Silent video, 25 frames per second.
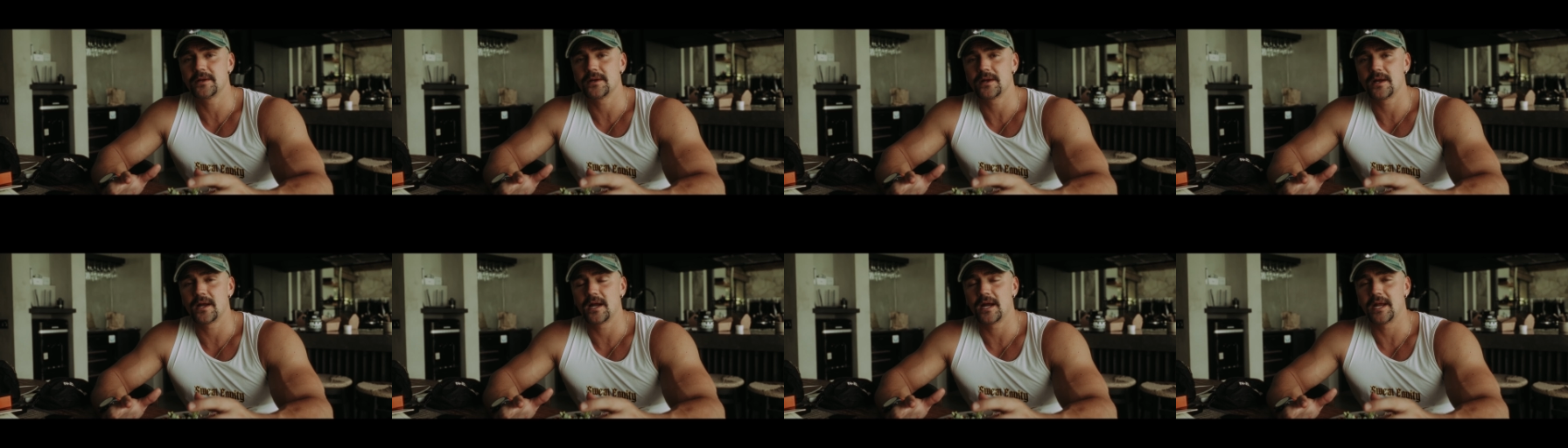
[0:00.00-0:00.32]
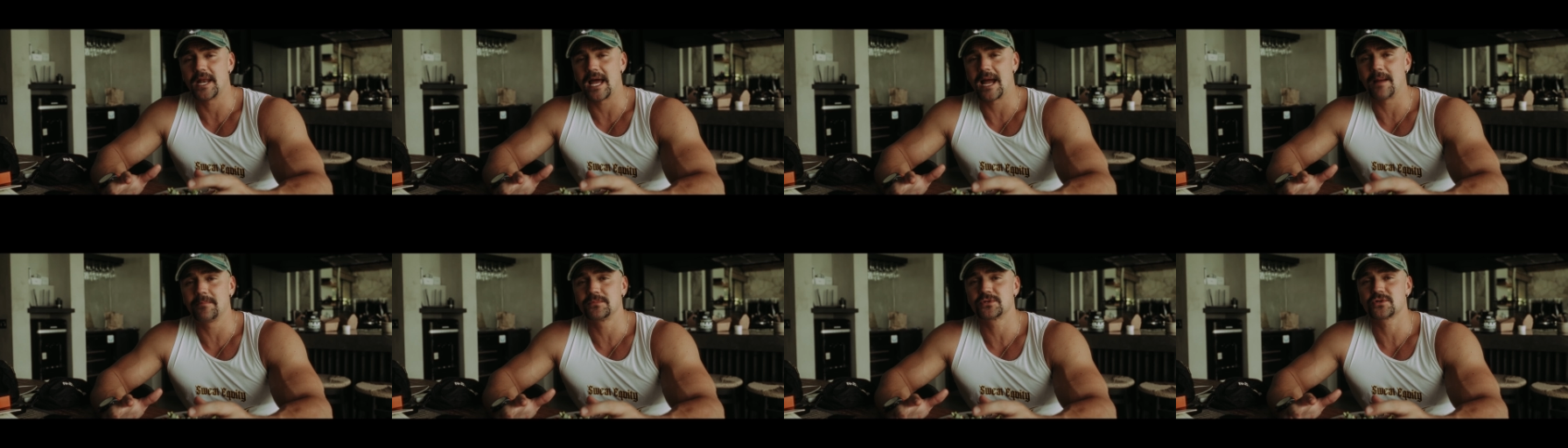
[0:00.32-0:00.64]
and
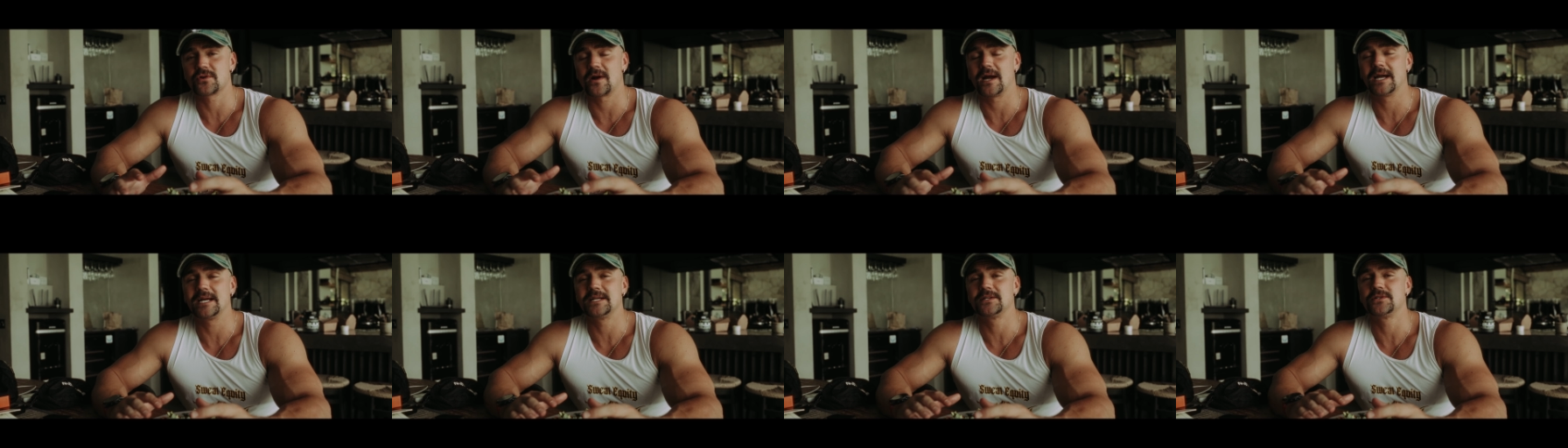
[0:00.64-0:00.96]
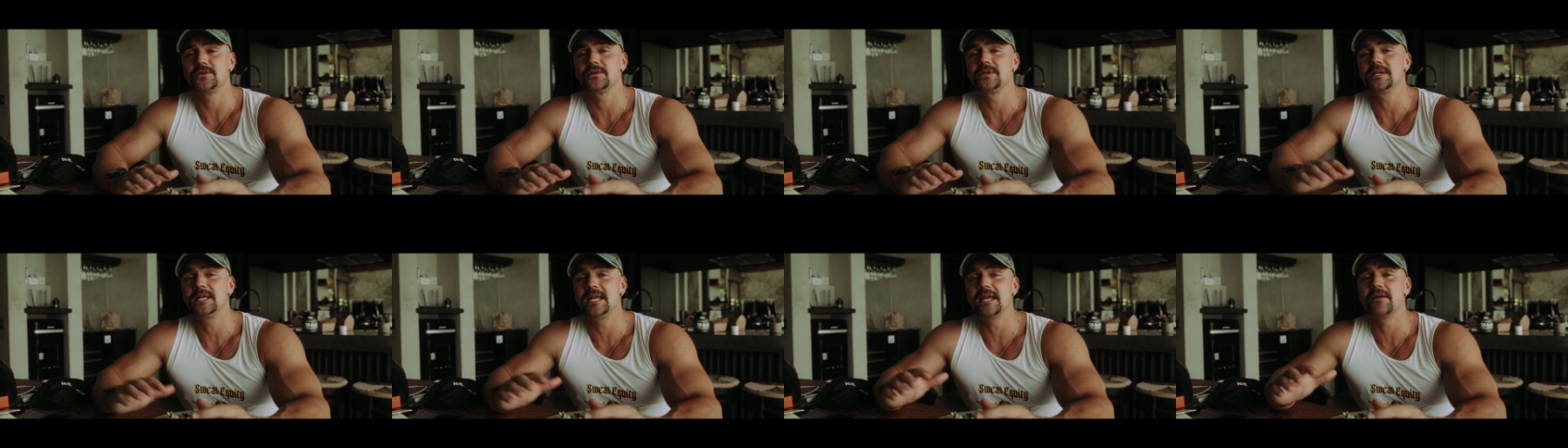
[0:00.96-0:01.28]
I'm trying
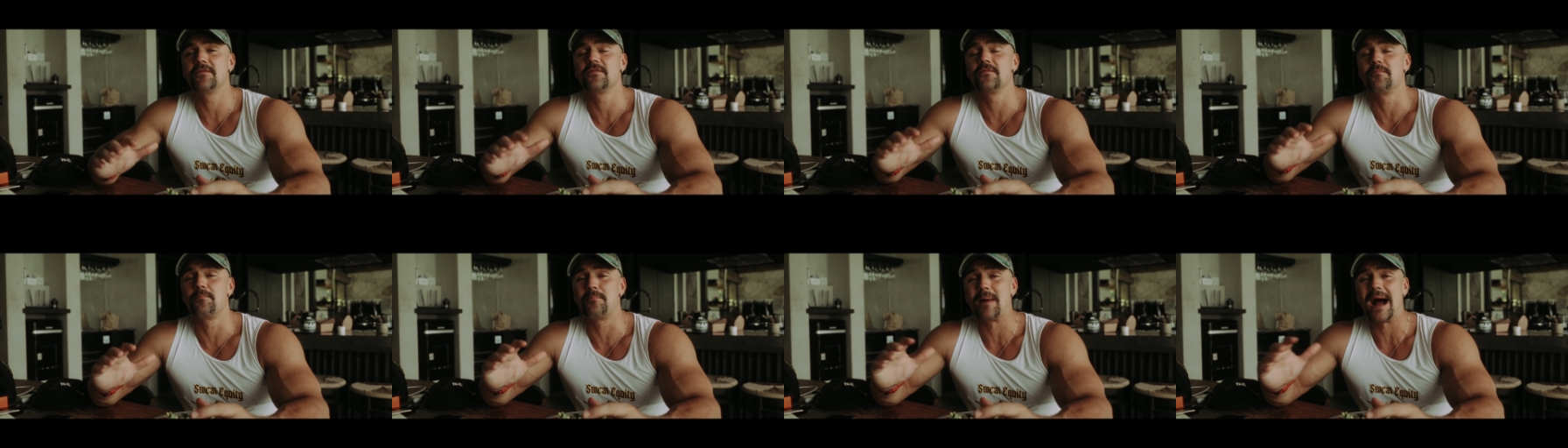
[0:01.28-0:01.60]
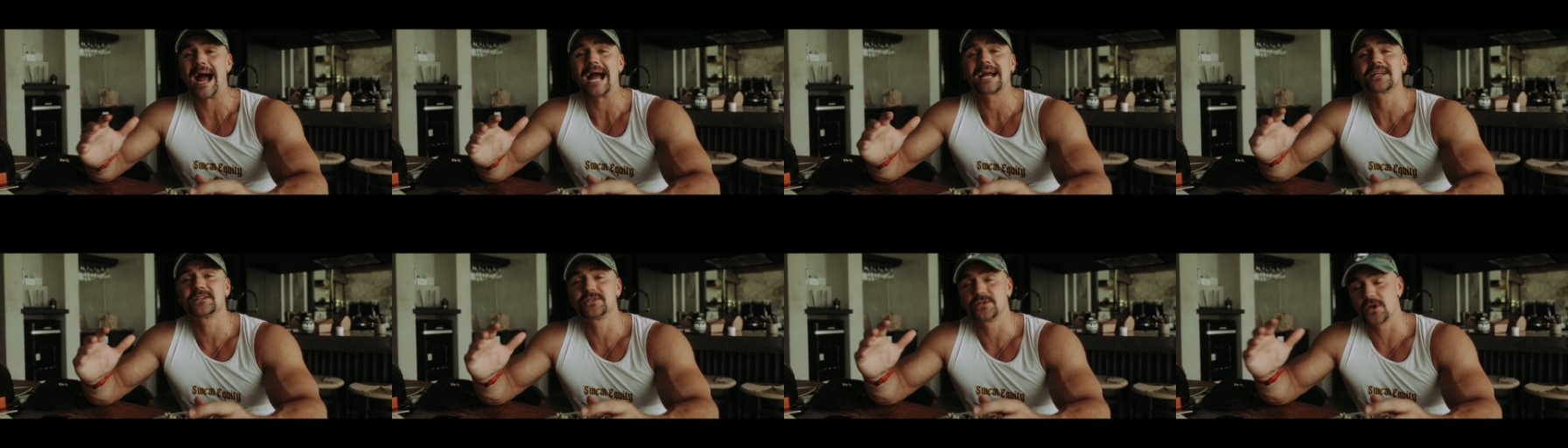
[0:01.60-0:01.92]
to give
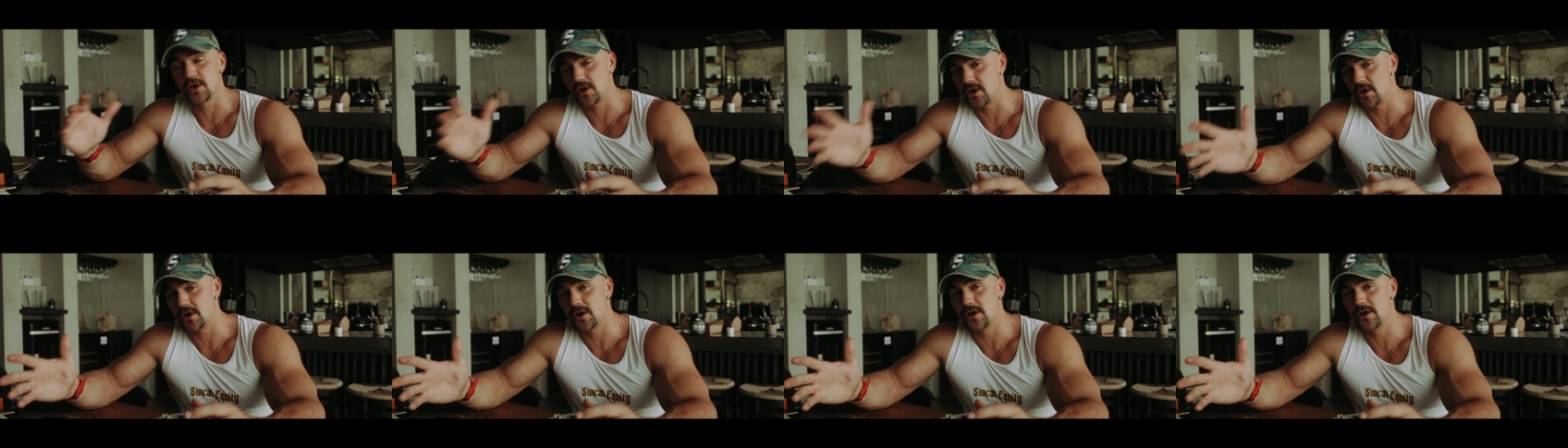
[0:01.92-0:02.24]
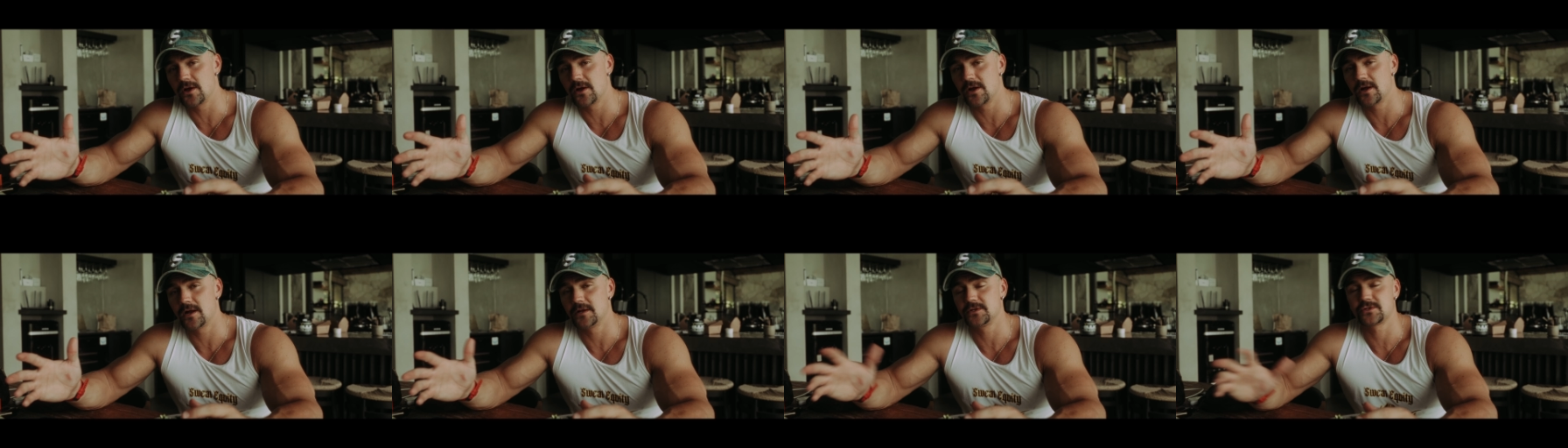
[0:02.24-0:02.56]
back to
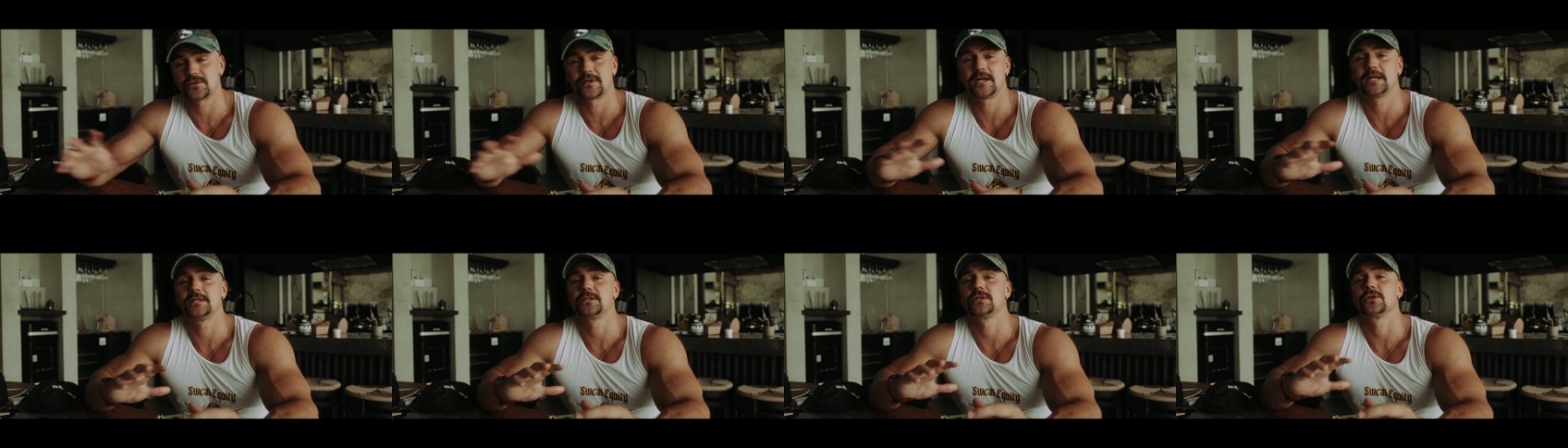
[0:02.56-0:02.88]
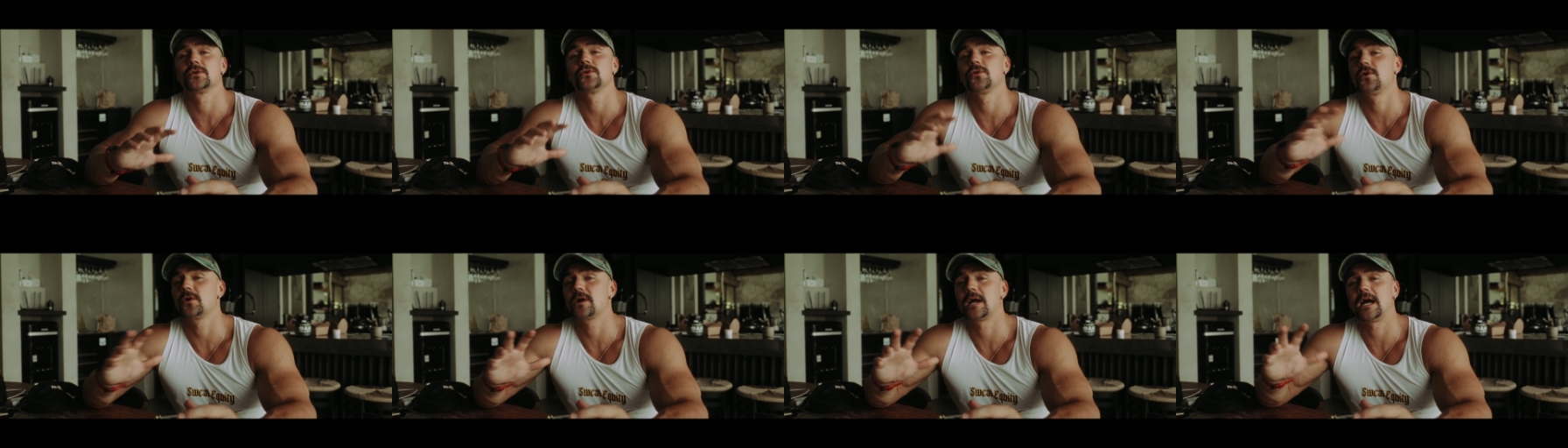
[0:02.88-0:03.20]
her and trying to
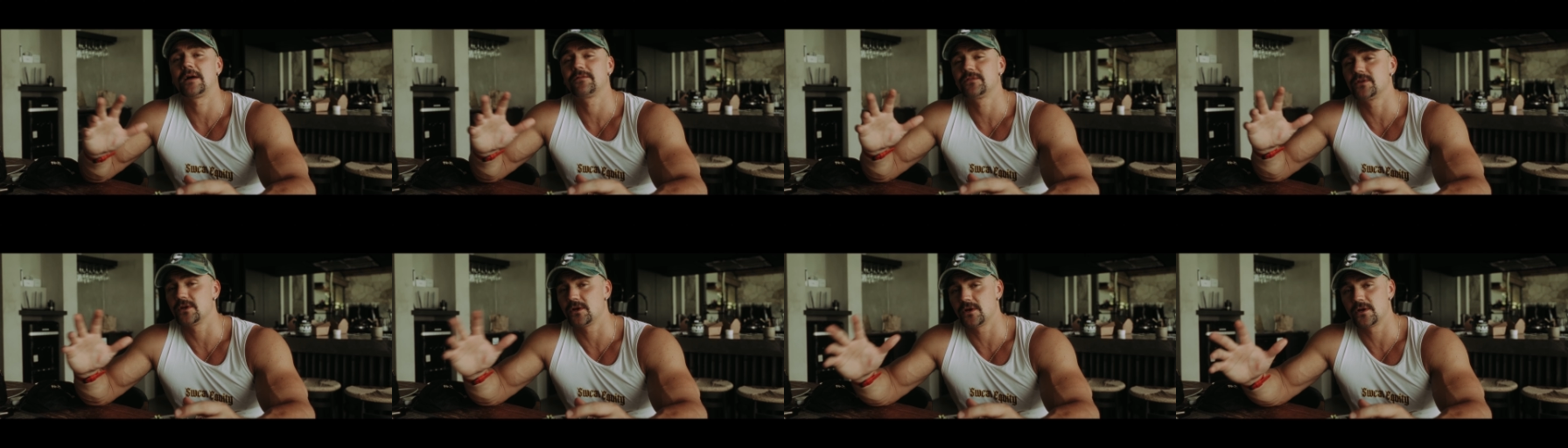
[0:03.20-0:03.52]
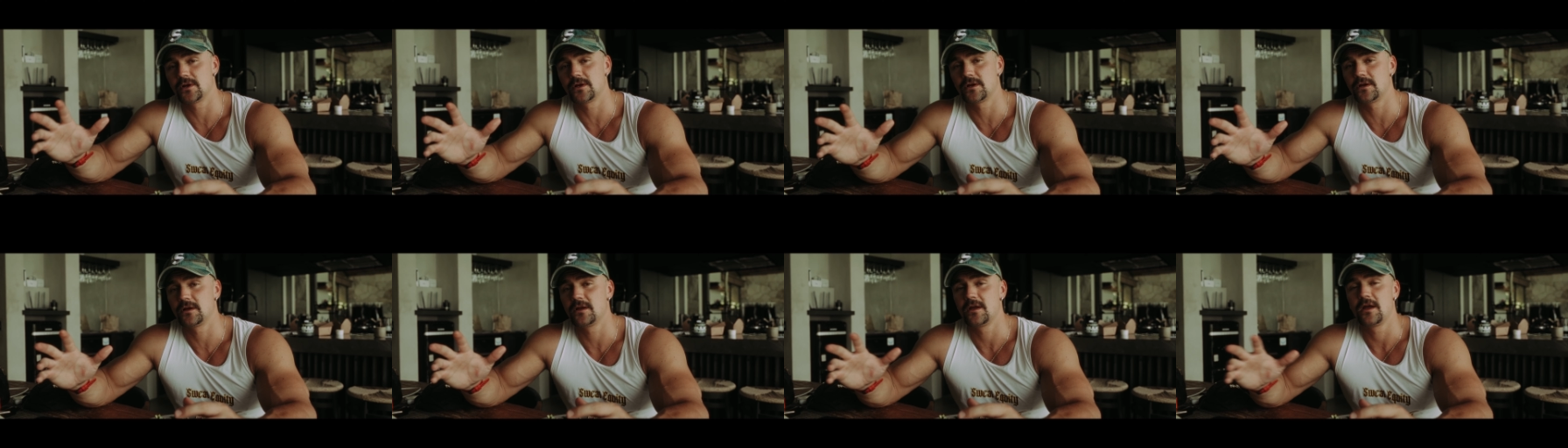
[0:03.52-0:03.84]
look after
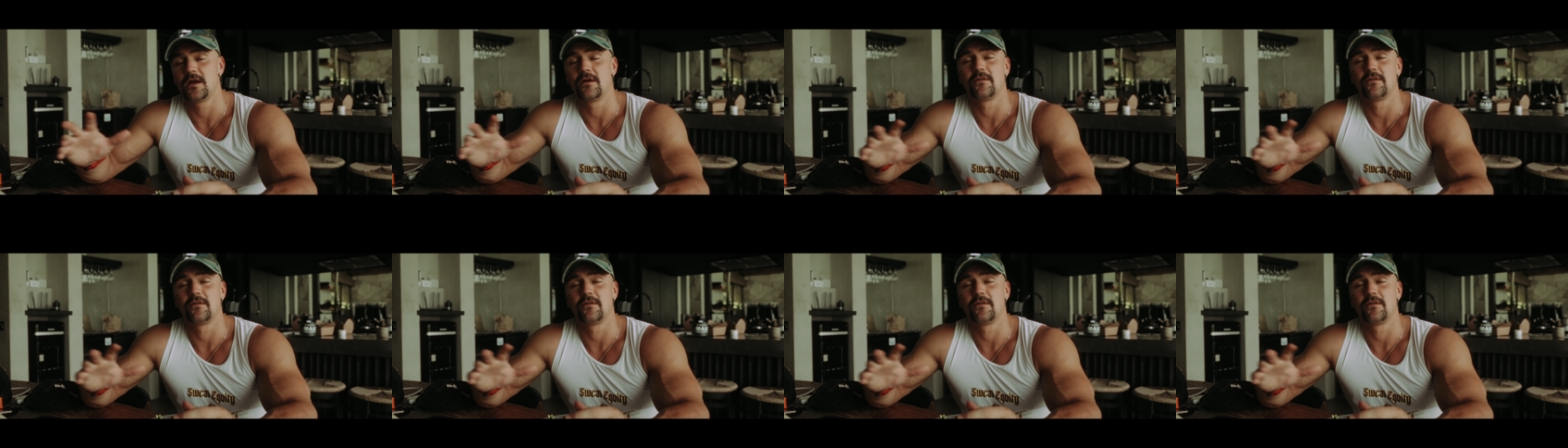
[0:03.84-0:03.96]
her